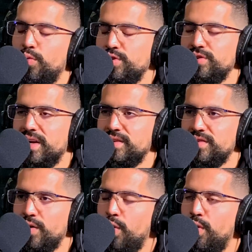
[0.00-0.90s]
would you like to
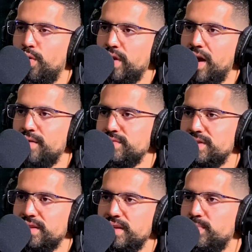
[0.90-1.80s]
say, oh yeah, I was the
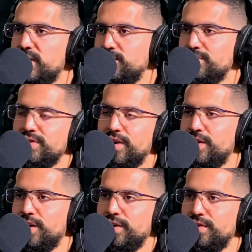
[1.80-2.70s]
lead pitcher and
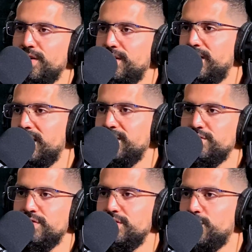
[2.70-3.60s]
and I
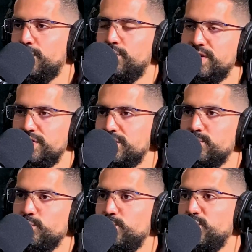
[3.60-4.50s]
answered these hard questions and
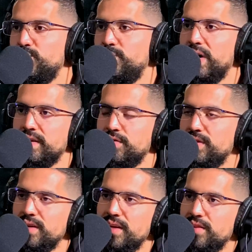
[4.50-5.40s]
boom, boom, but you
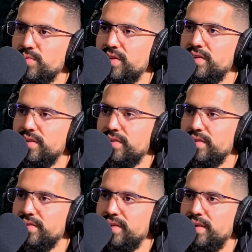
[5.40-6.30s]
didn't get the $1 million
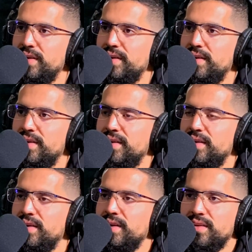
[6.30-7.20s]
deal?
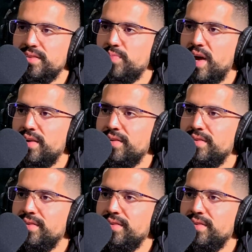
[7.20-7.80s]
It doesn't matter.